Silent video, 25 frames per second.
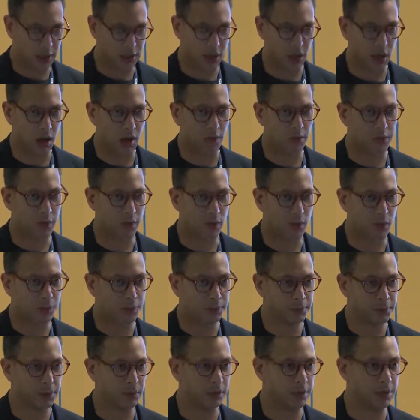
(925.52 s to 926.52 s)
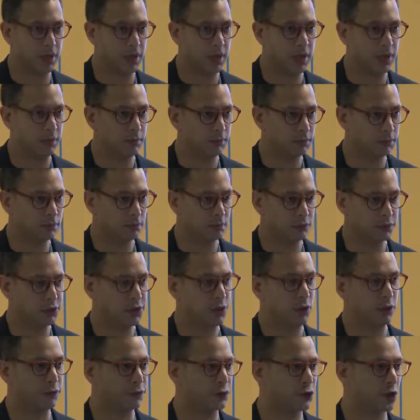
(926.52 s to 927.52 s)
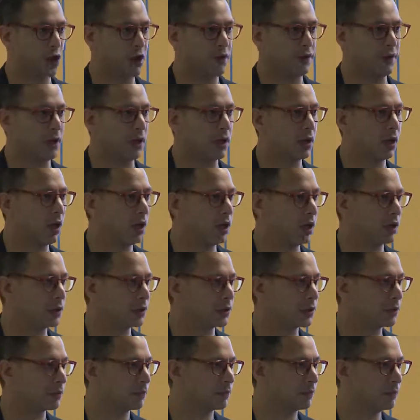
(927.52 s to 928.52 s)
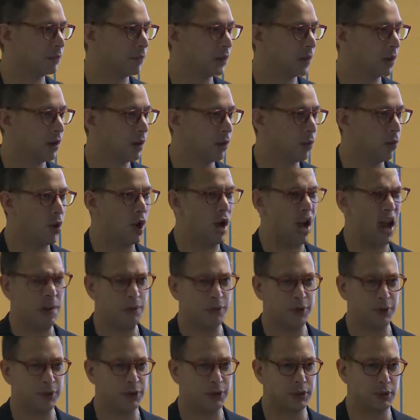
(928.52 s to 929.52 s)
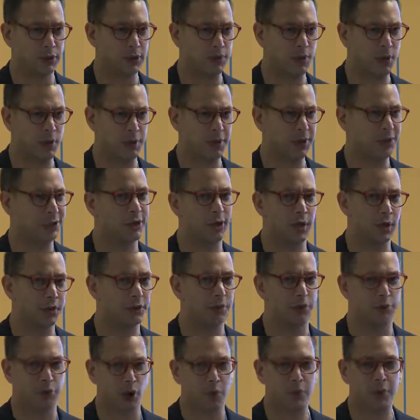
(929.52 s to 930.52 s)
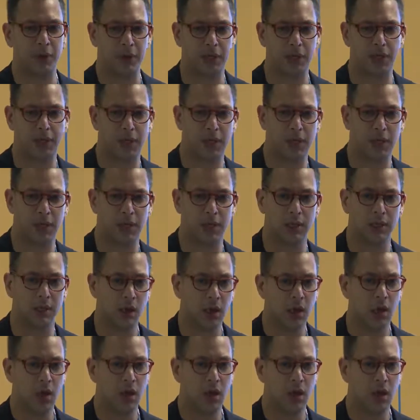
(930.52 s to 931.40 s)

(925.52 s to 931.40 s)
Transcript: example could be self-driving cars. What happens when we start to properly see